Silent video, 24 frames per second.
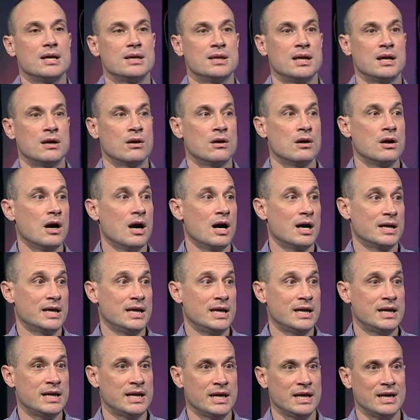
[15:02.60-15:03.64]
that are not
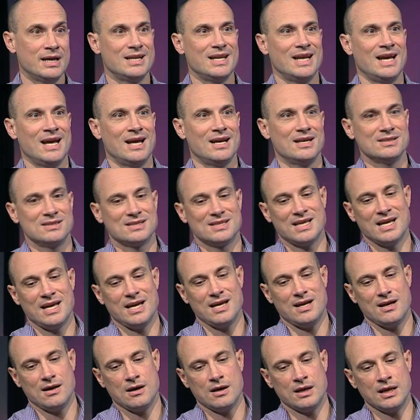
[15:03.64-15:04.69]
getting it as
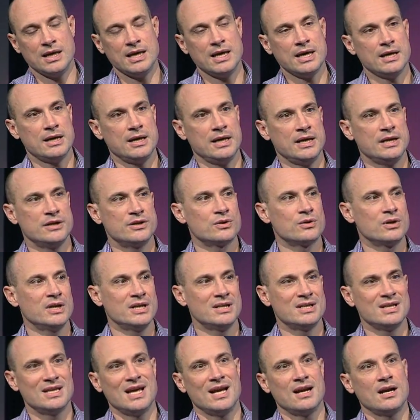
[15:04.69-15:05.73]
they again enter
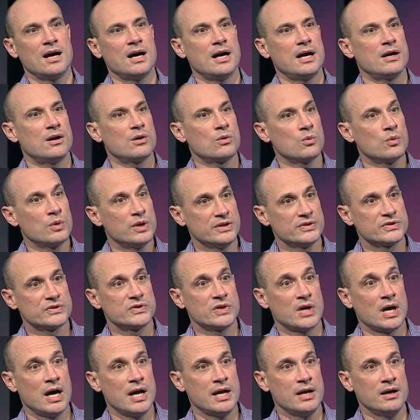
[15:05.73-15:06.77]
into that higher risk
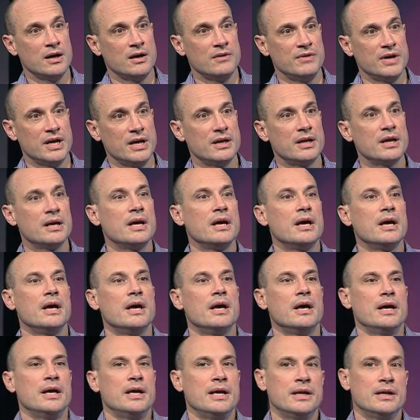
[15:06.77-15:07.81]
side of it.
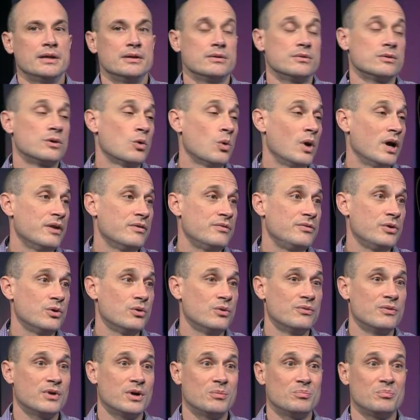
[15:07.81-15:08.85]
And quite a few
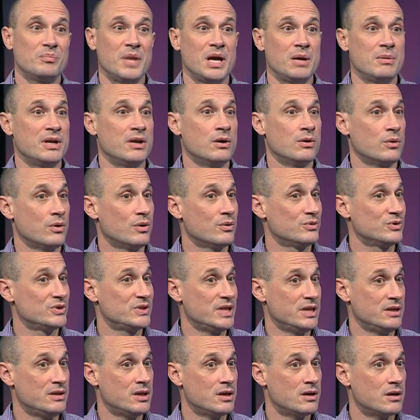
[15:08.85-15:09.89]
of them maybe don't go
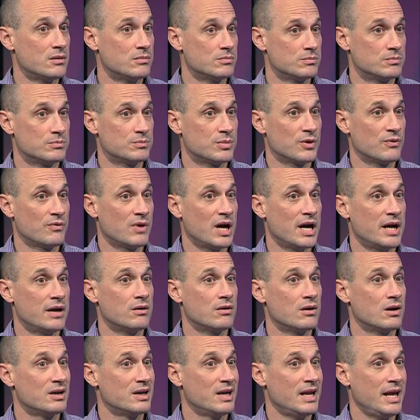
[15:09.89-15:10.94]
see their
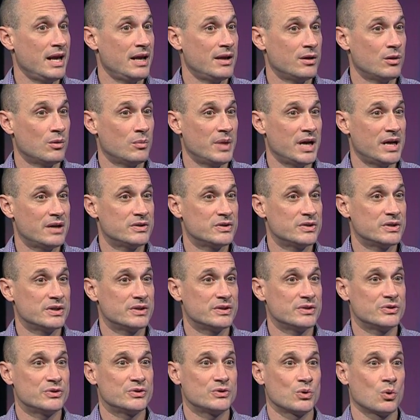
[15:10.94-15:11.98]
provider on an annual
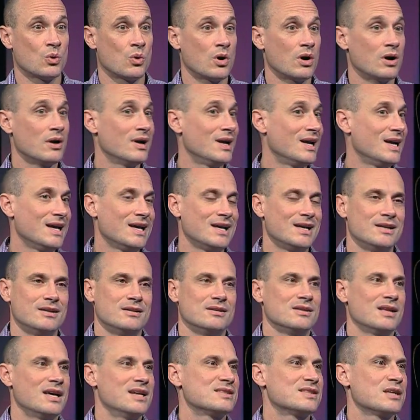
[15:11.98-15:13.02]
basis, or
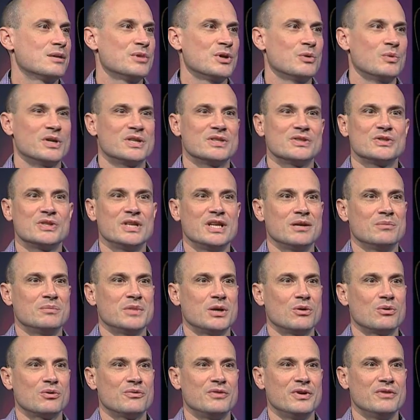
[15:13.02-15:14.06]
the last time they went to see them,
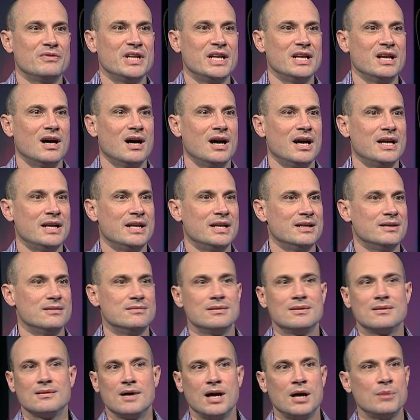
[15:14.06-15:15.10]
they were 59 and
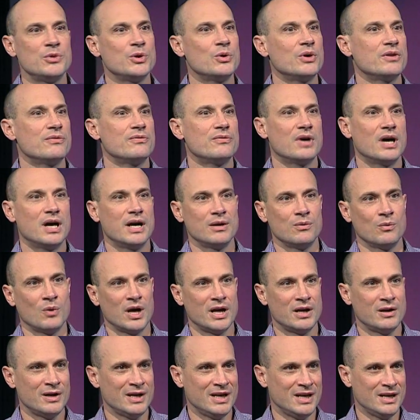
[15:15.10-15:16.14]
I'm doing fine. Why do you